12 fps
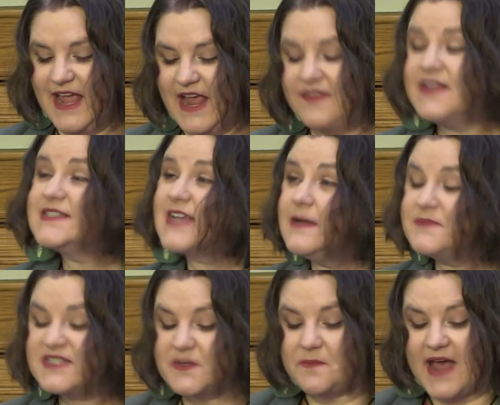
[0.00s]
And this
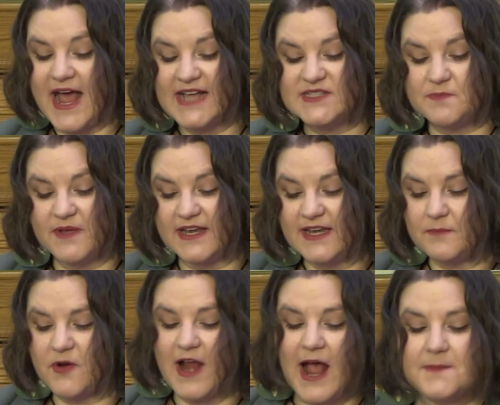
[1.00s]
comes to pass, but
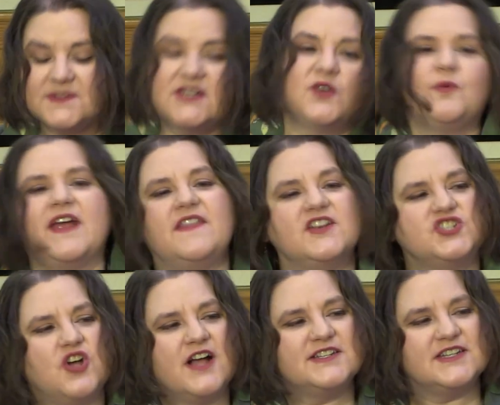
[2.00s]
perhaps in a way that
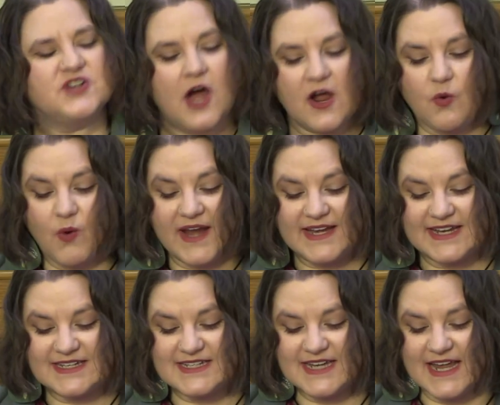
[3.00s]
John did not quite
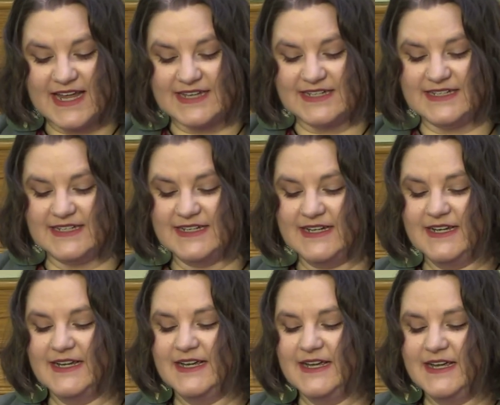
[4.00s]
intend.
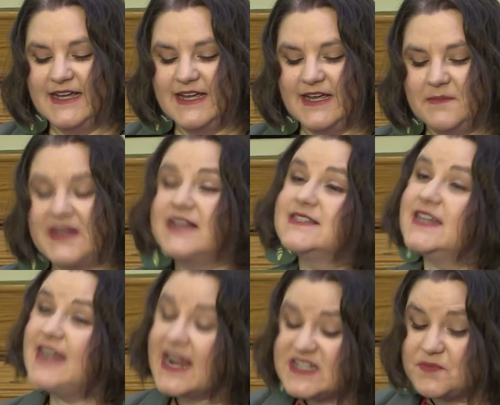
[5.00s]
Because the
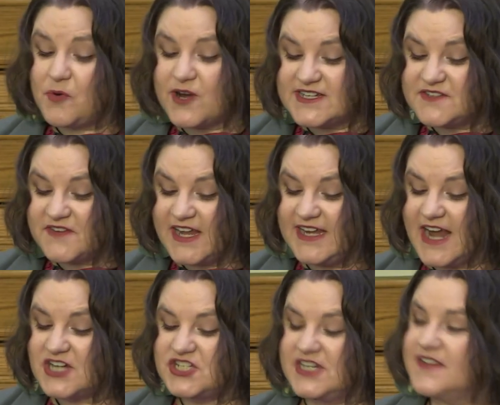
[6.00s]
next point of
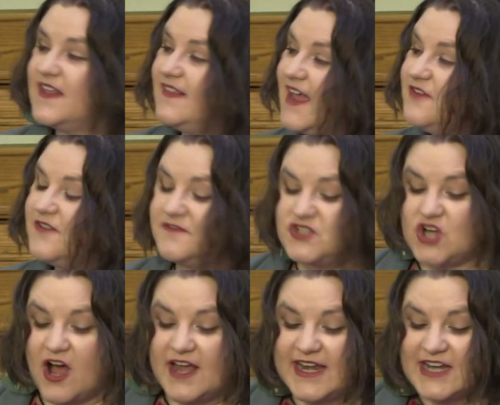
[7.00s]
connection in the life of
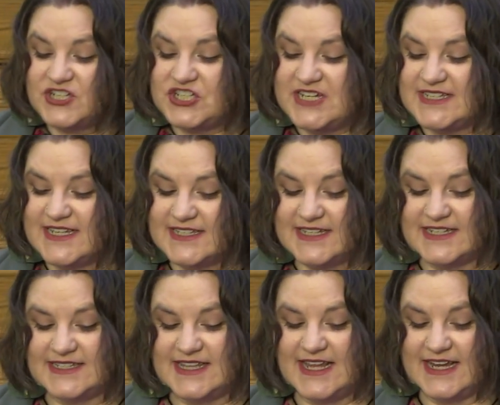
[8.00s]
John and Jesus
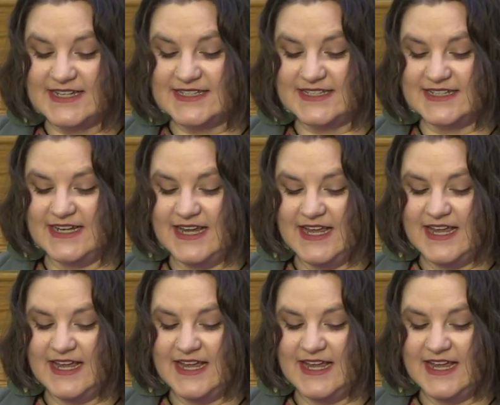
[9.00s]
is this.